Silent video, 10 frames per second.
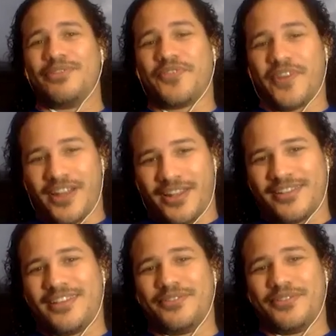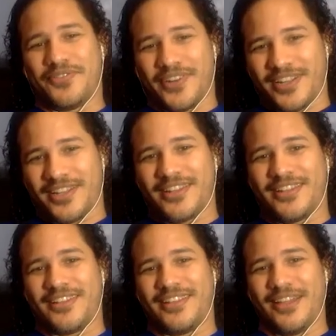fun. He was fun.
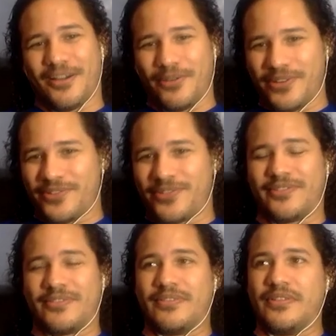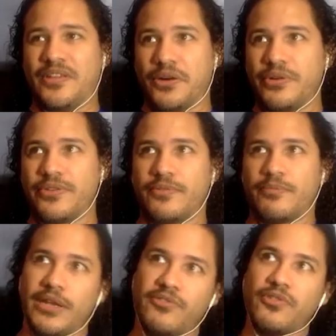He always
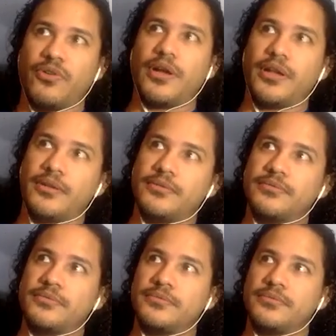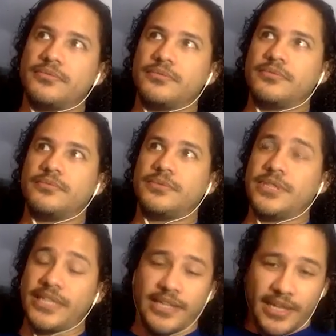made sure, and
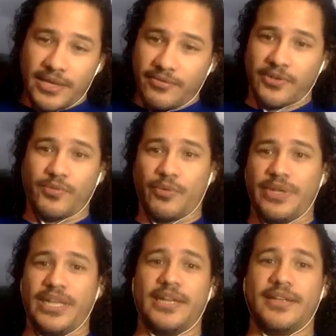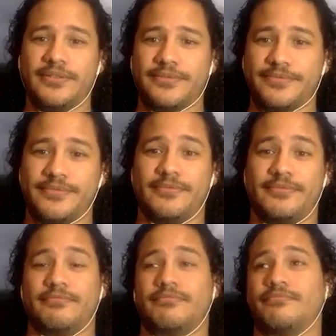he gave us what we needed.
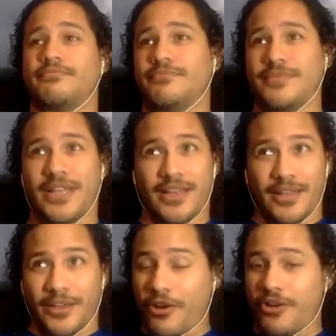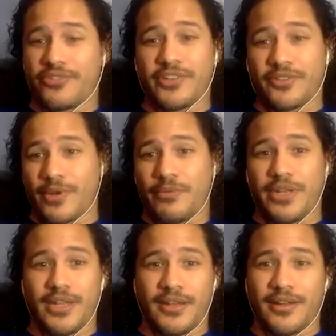Encouraged us when we
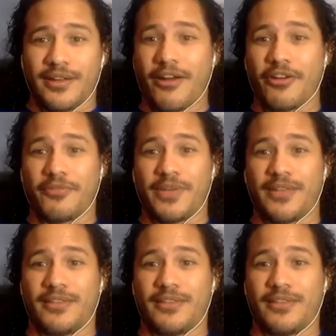needed encouragement,